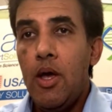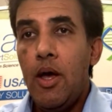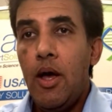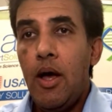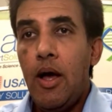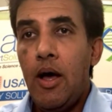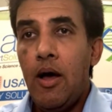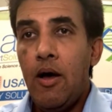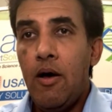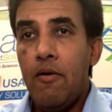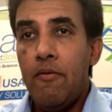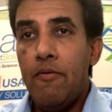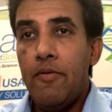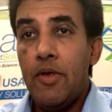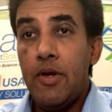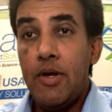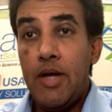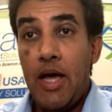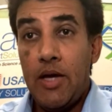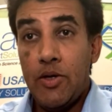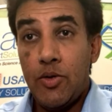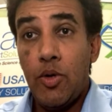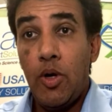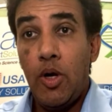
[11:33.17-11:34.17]
of the
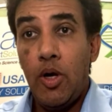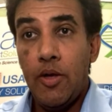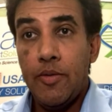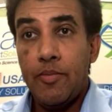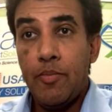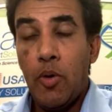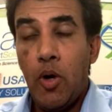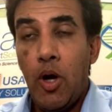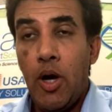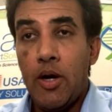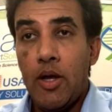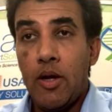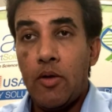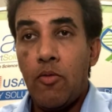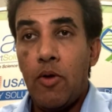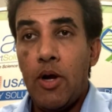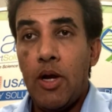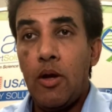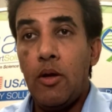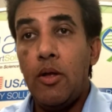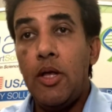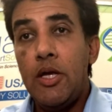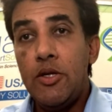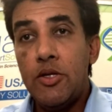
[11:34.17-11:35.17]
natural health product
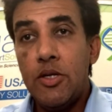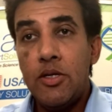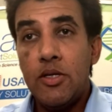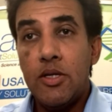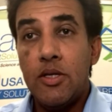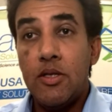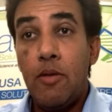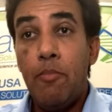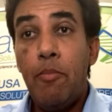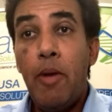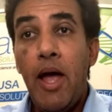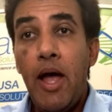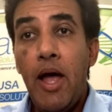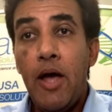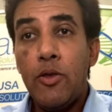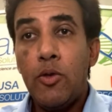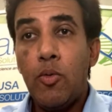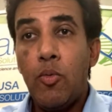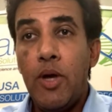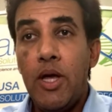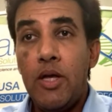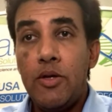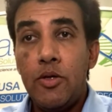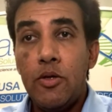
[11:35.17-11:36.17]
regulations and the
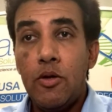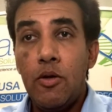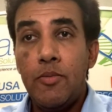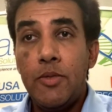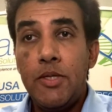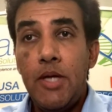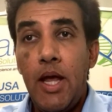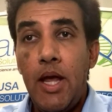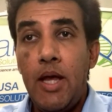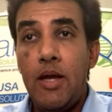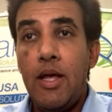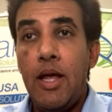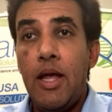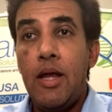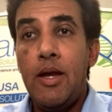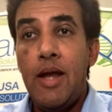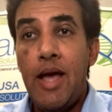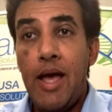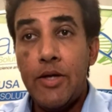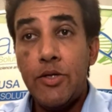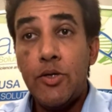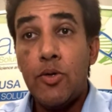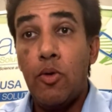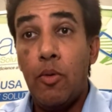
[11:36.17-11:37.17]
pathway to obtain a
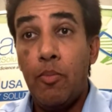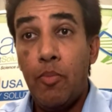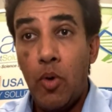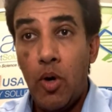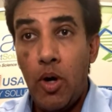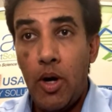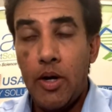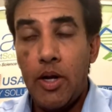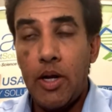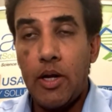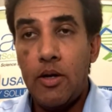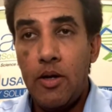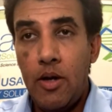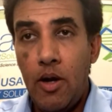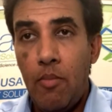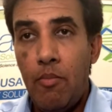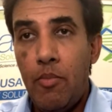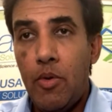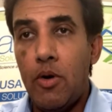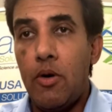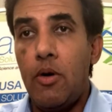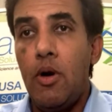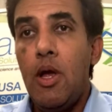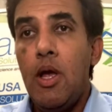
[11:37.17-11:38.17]
natural product
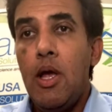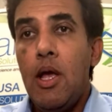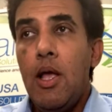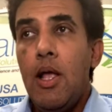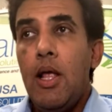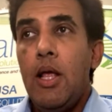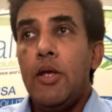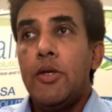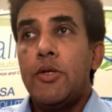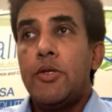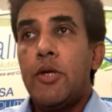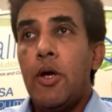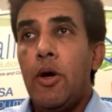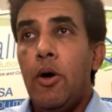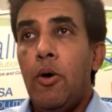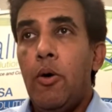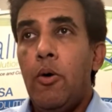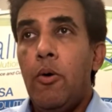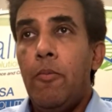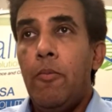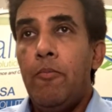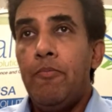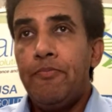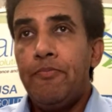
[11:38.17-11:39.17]
number. So